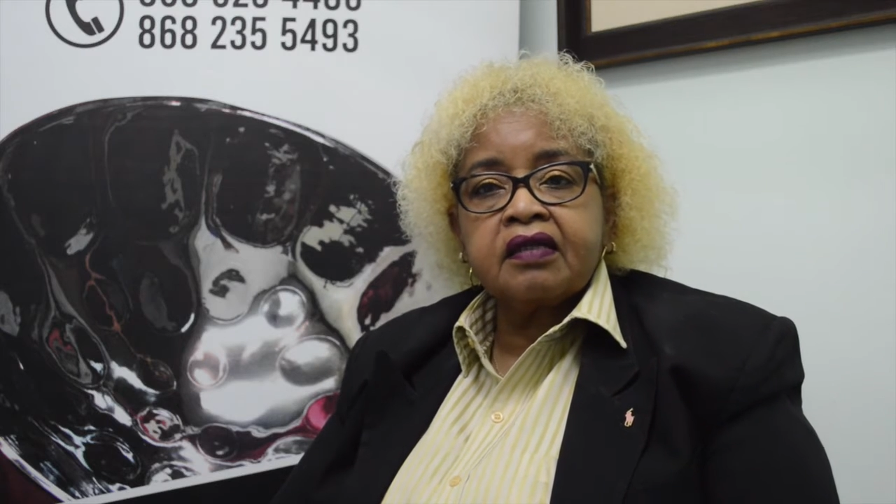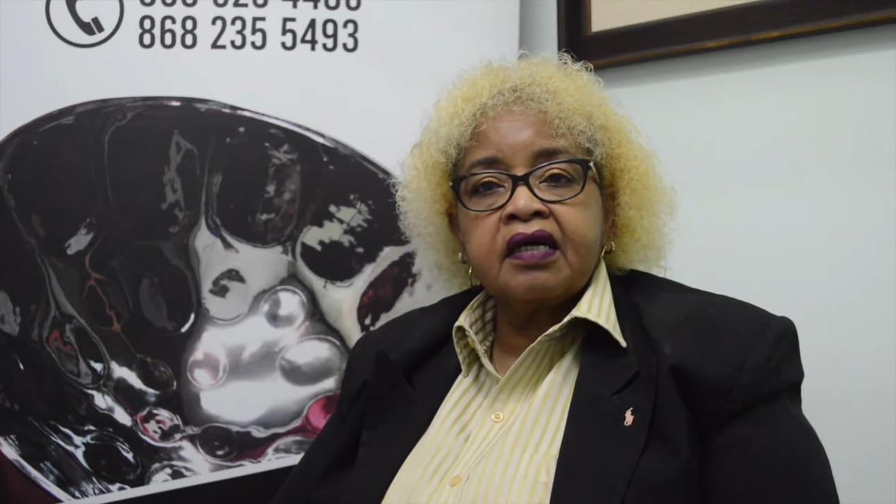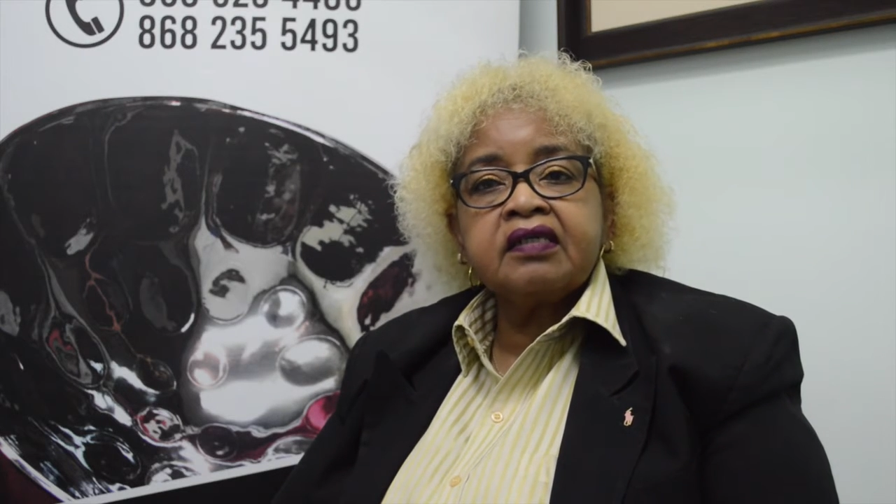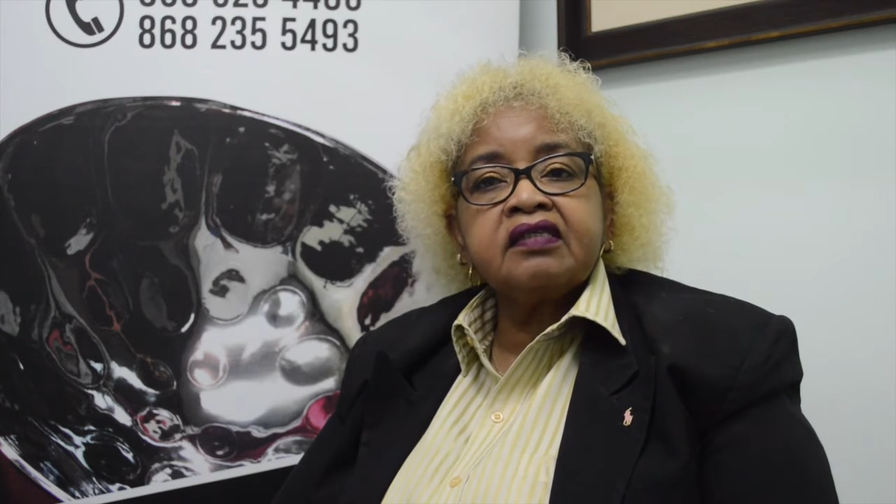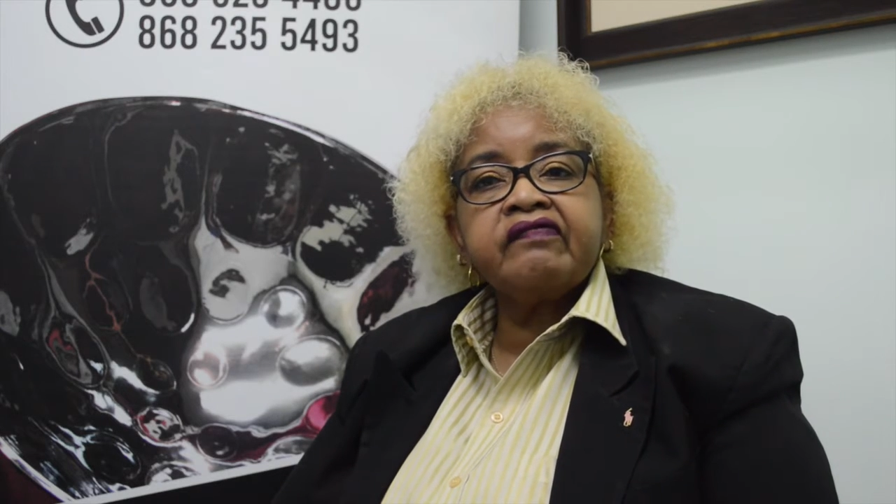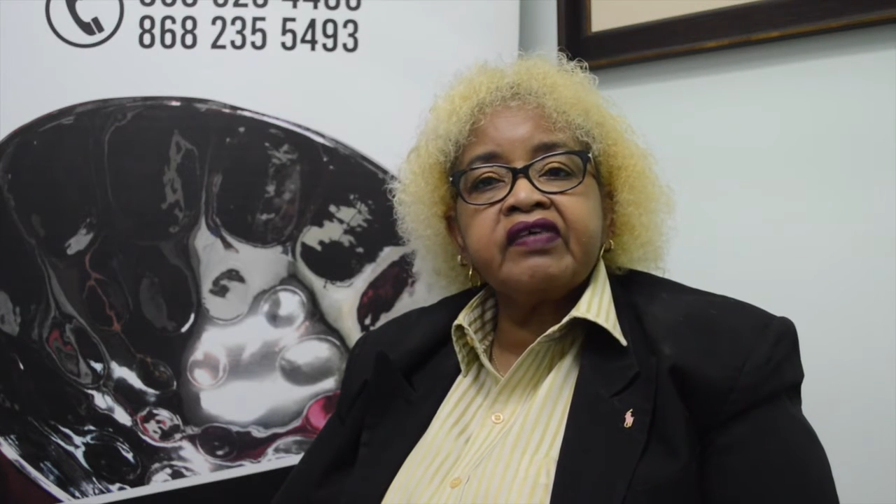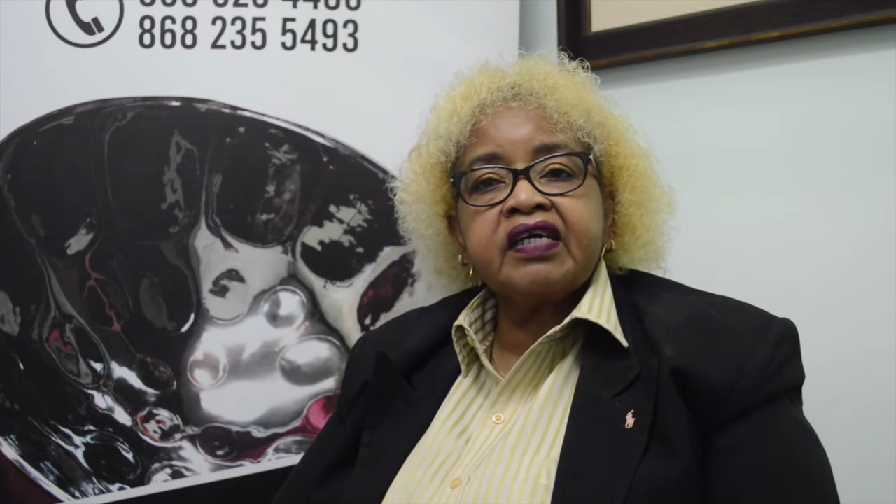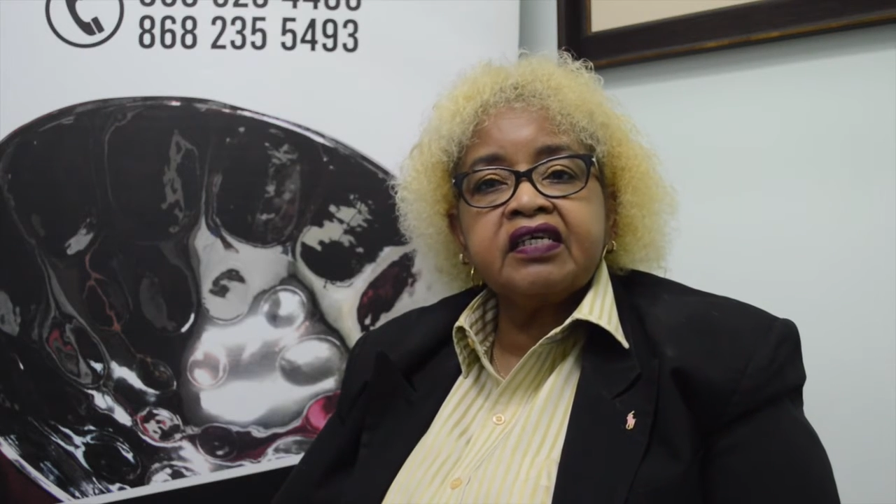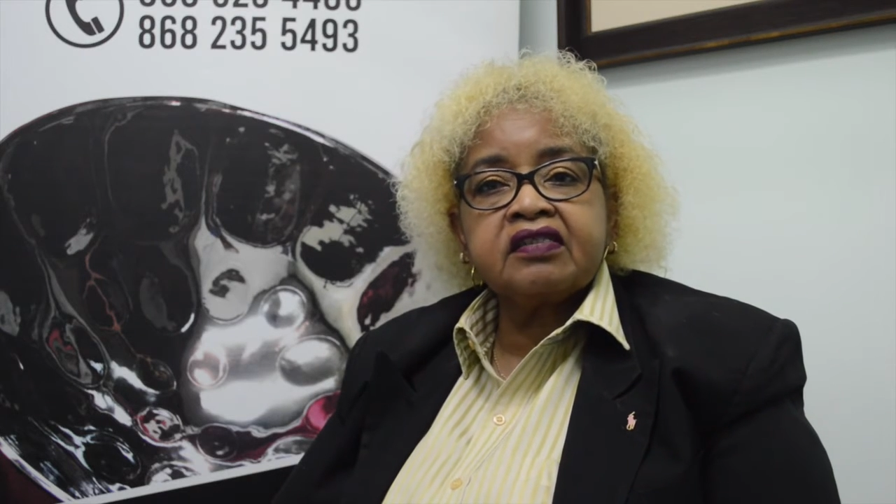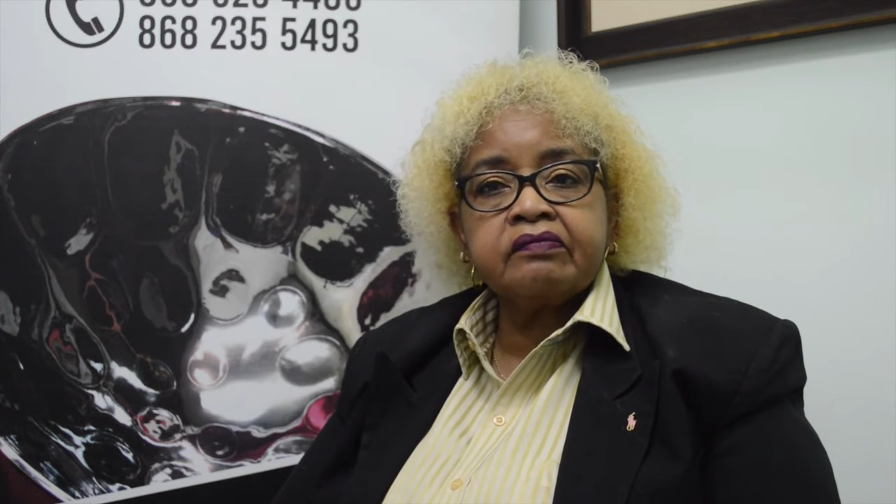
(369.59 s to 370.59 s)
and in the
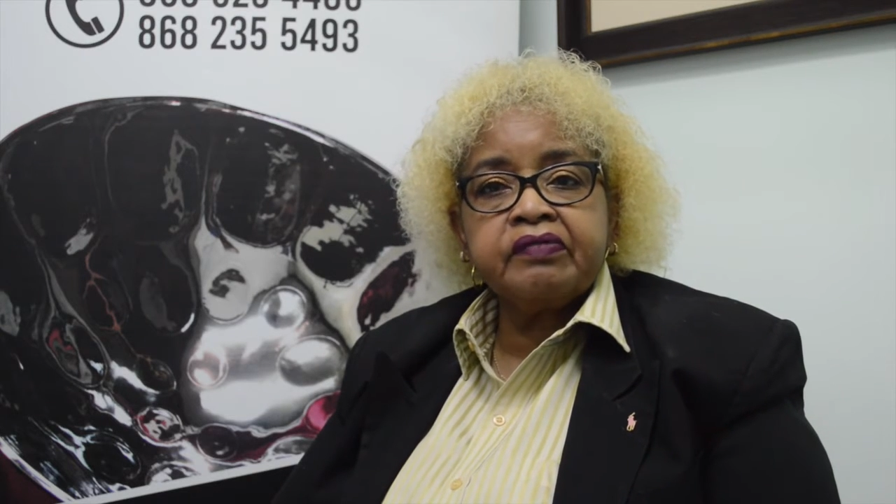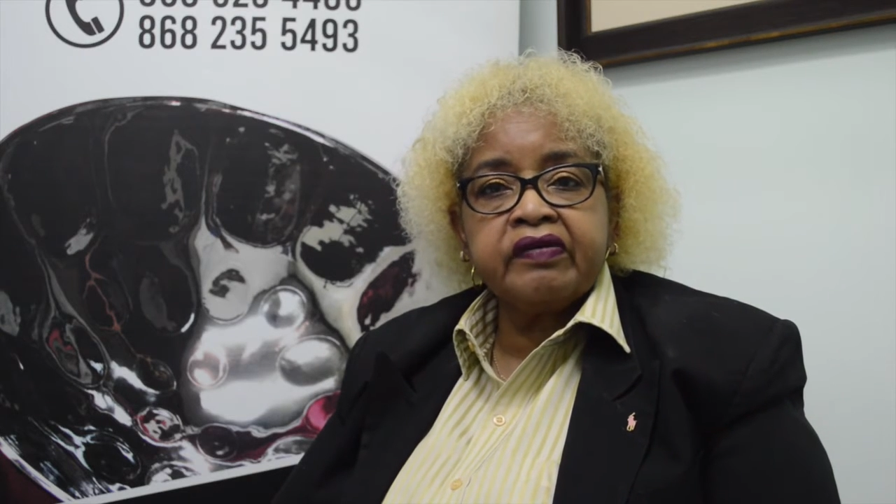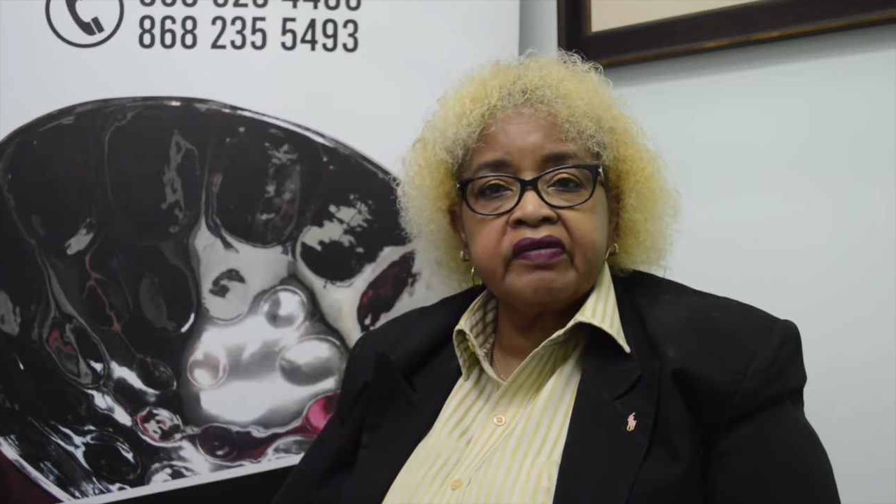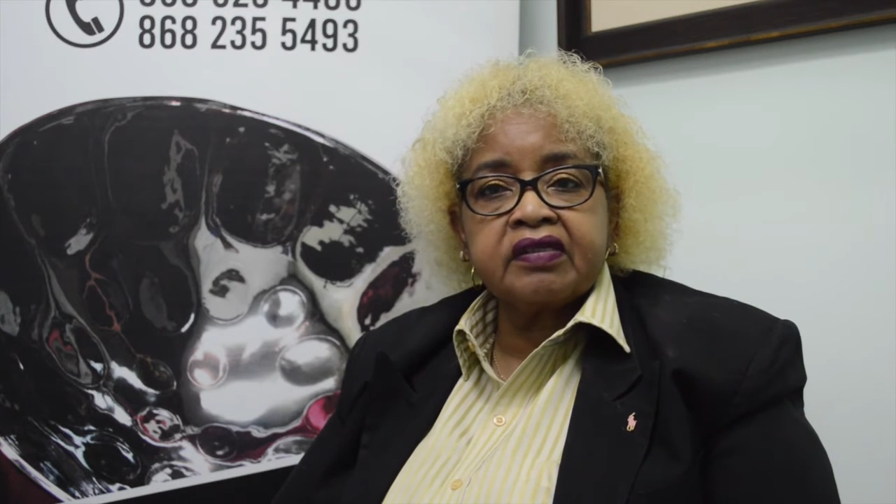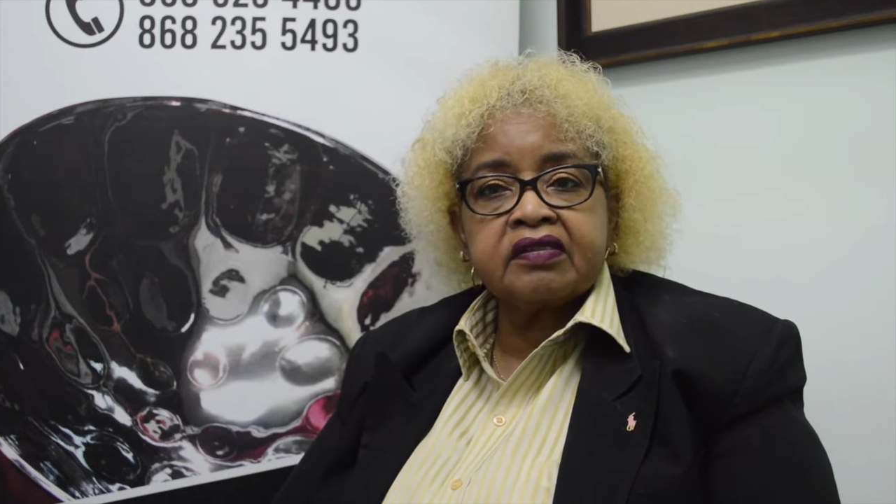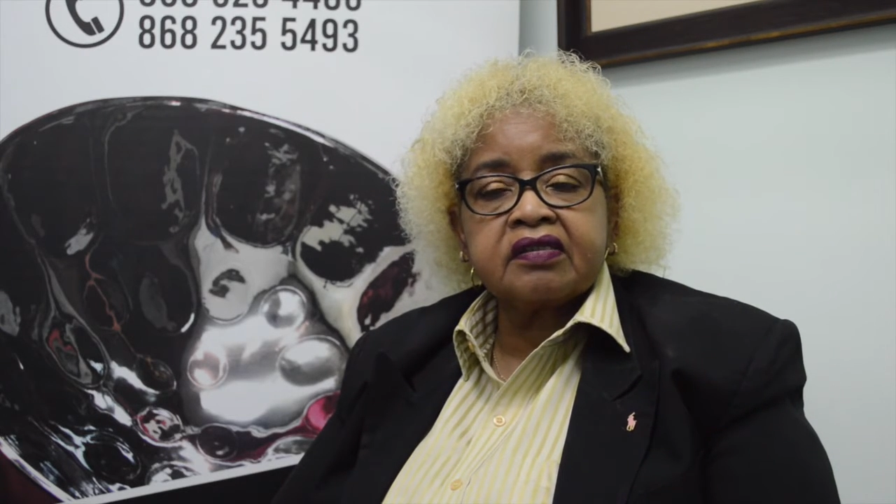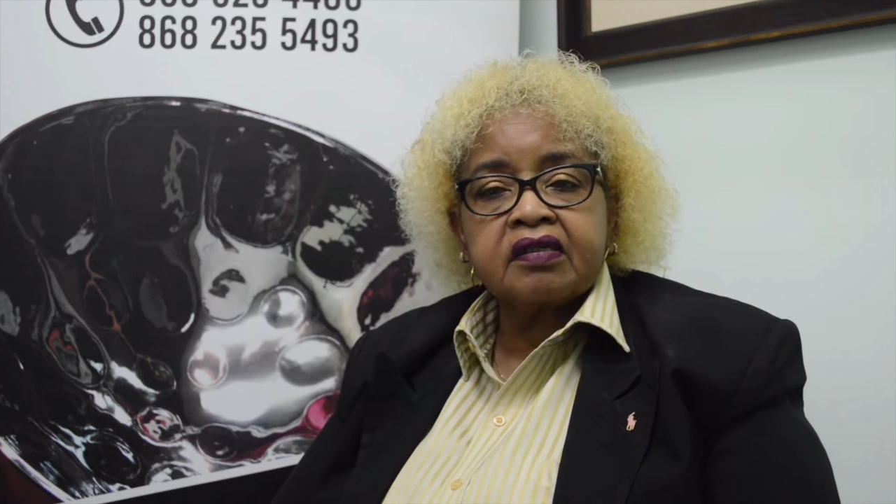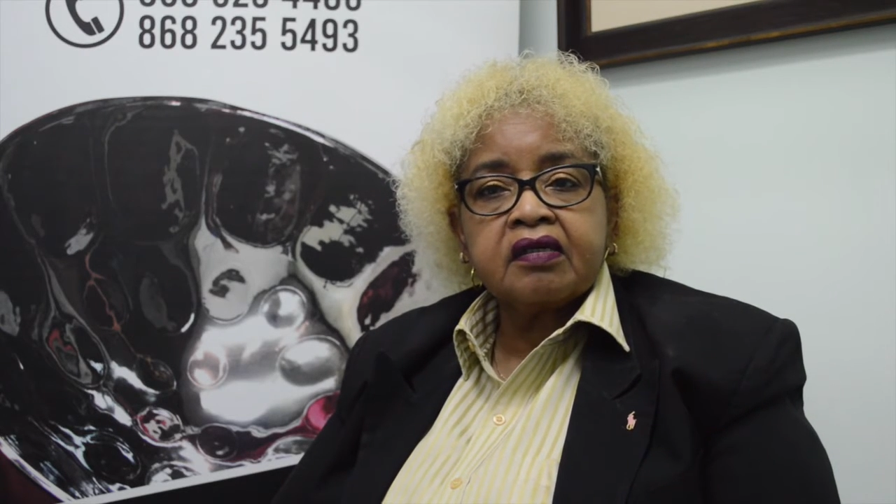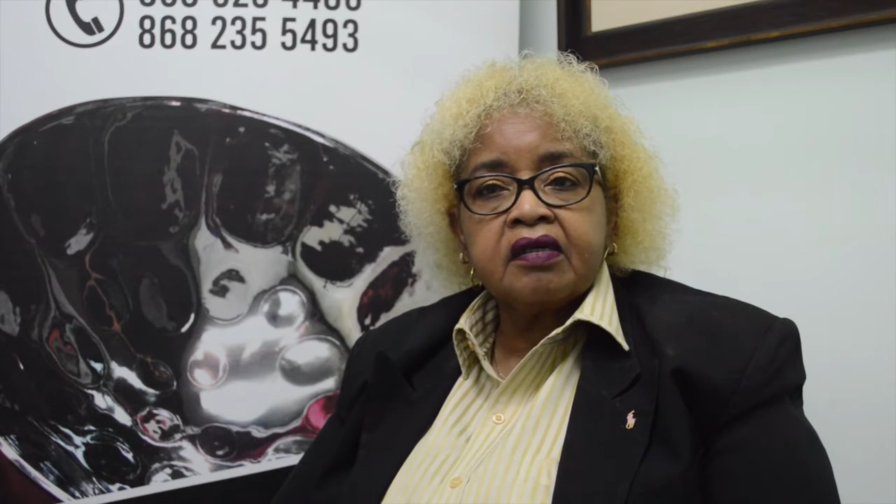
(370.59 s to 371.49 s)
vacation periods,